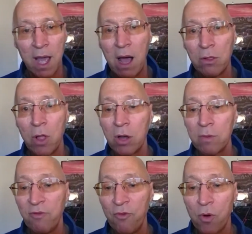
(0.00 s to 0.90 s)
how
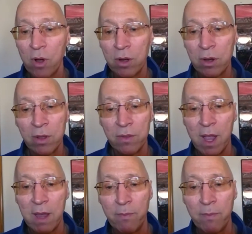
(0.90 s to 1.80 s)
long before
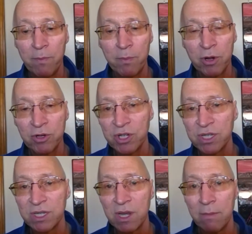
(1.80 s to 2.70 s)
a
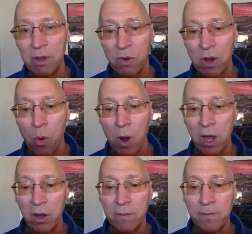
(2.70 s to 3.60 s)
purchase is going to be
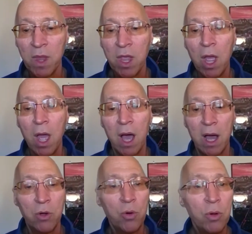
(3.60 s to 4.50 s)
required,
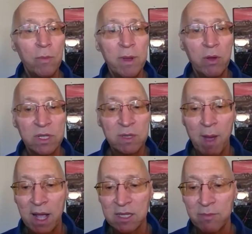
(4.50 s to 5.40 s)
who will be
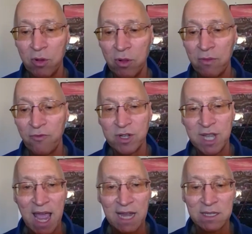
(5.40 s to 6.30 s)
responsible for
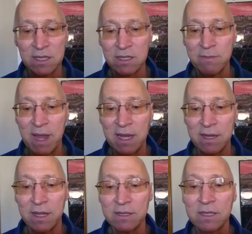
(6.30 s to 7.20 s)
taxes,
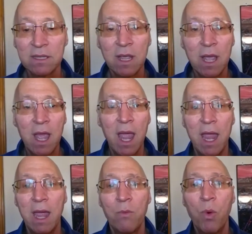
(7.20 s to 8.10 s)
maintenance,
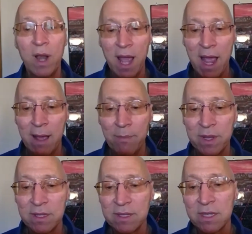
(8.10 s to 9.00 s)
and what
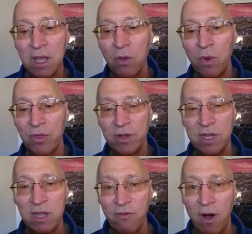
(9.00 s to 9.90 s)
happens with the
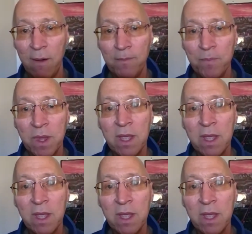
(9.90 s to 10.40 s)
default.